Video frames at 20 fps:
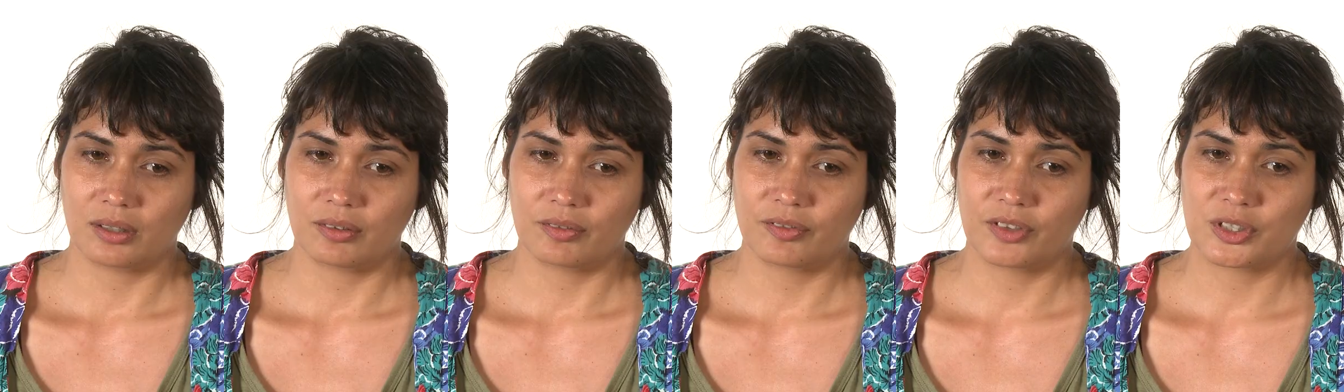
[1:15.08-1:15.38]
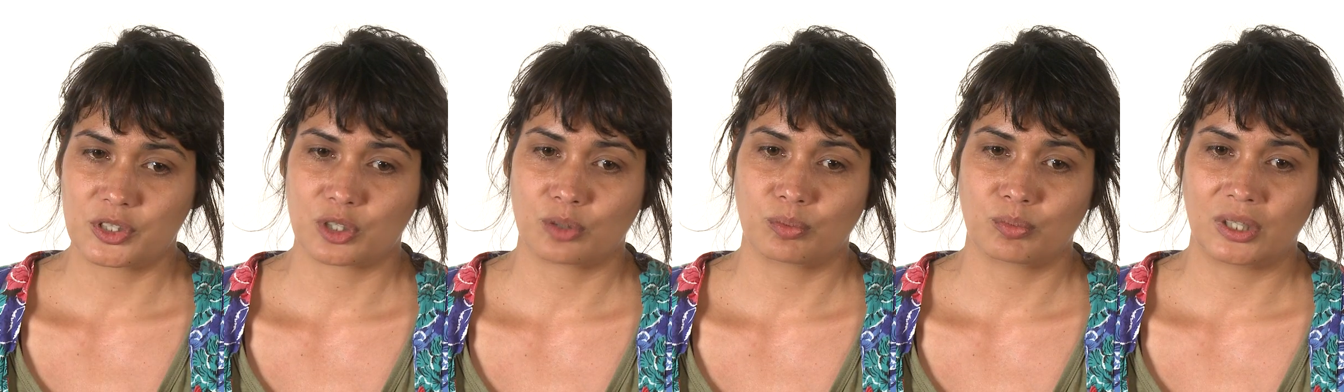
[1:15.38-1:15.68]

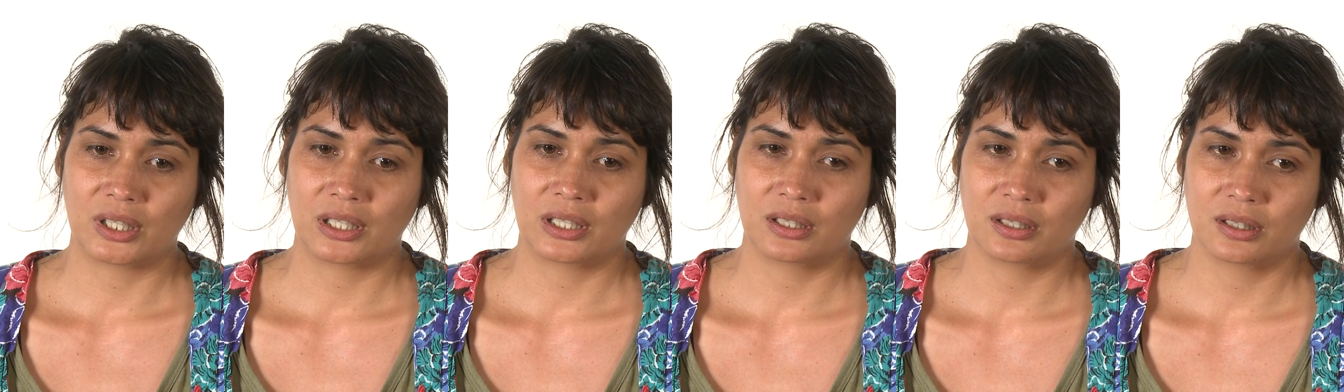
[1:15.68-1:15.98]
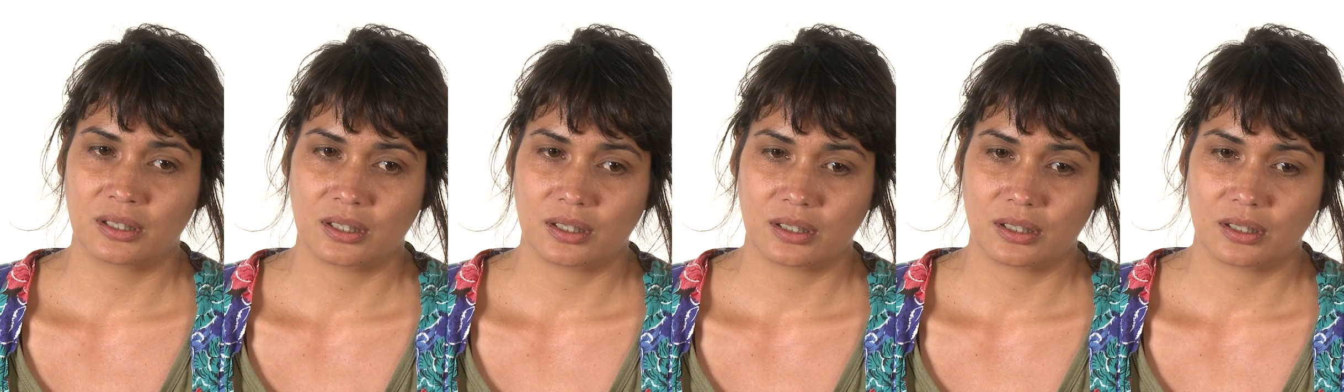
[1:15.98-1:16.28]

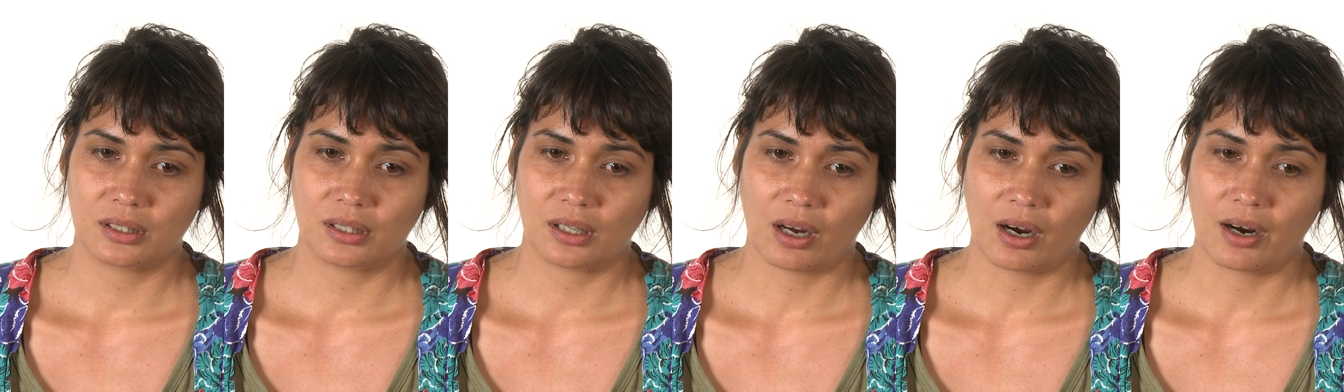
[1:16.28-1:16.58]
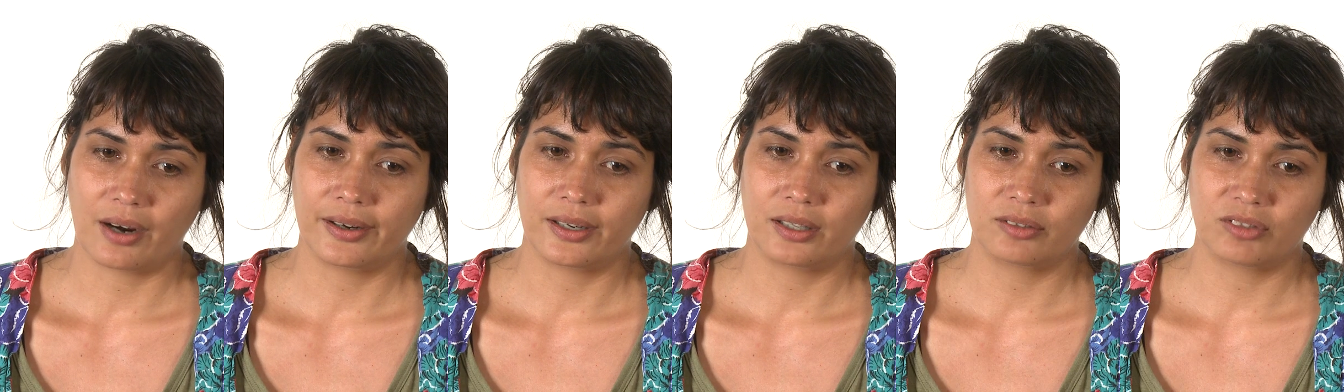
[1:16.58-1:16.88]
Fishermen
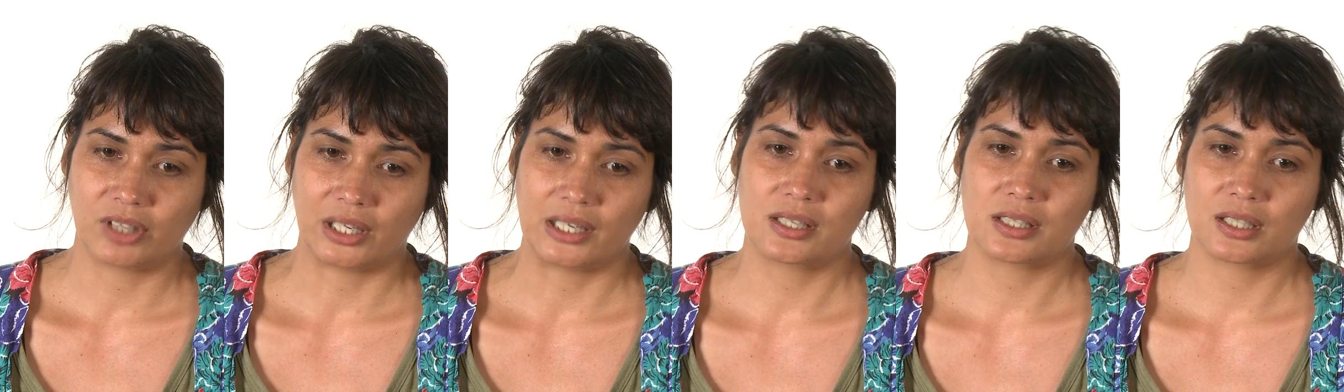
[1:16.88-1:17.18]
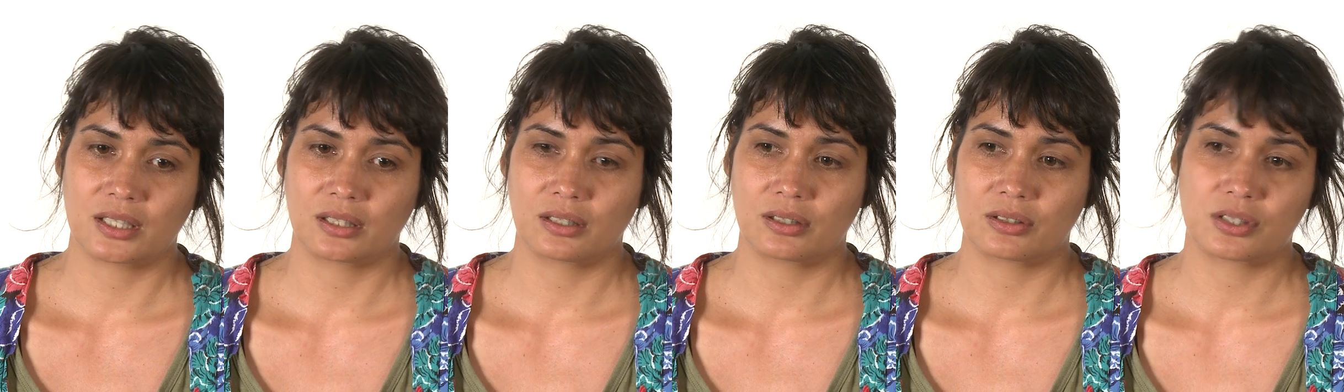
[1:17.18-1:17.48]
are
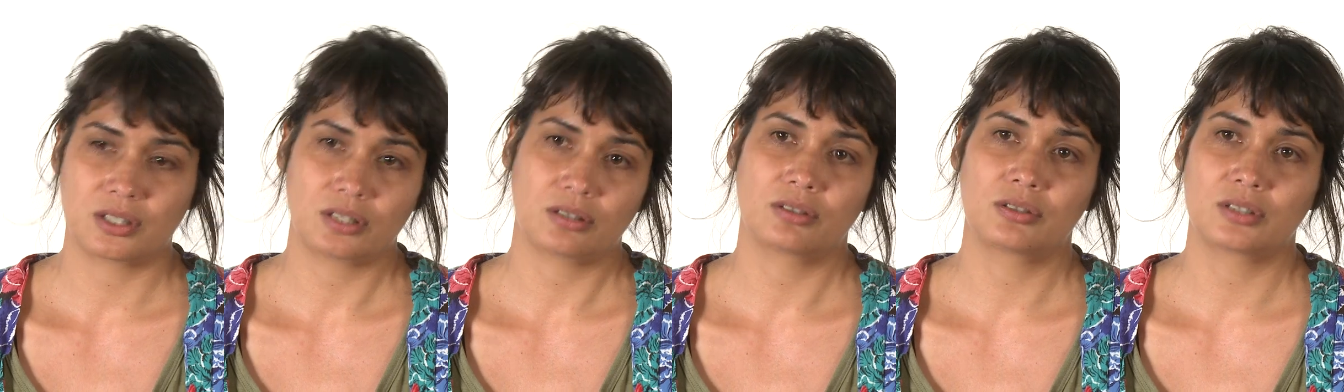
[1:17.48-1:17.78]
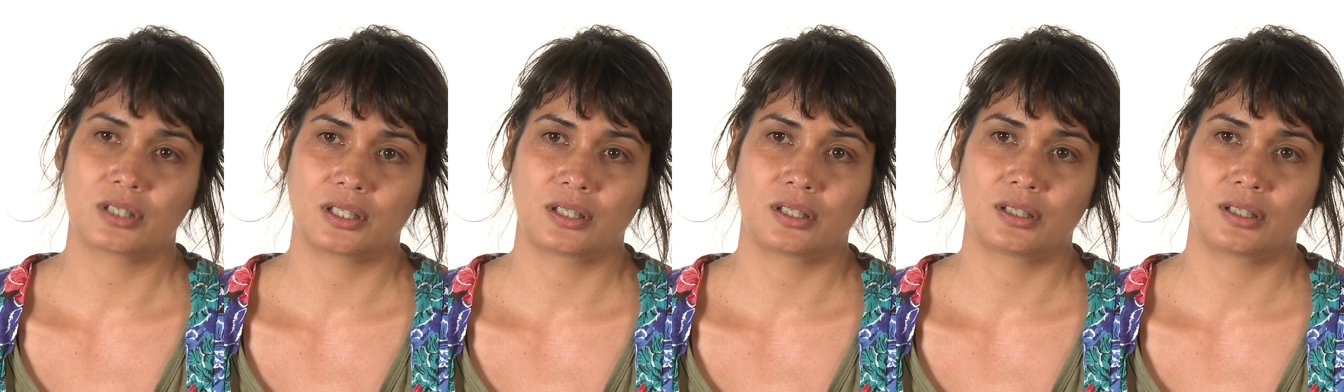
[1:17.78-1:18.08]
advising their
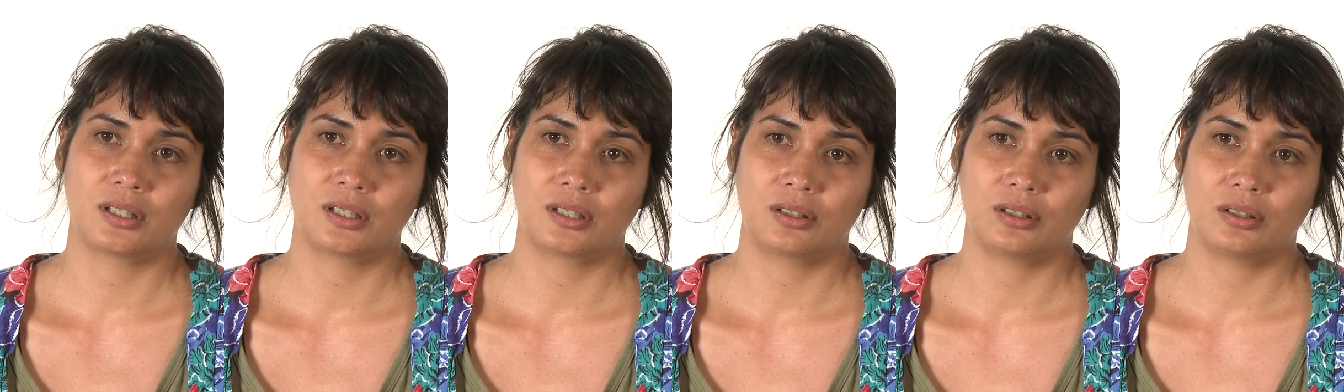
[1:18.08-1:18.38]
children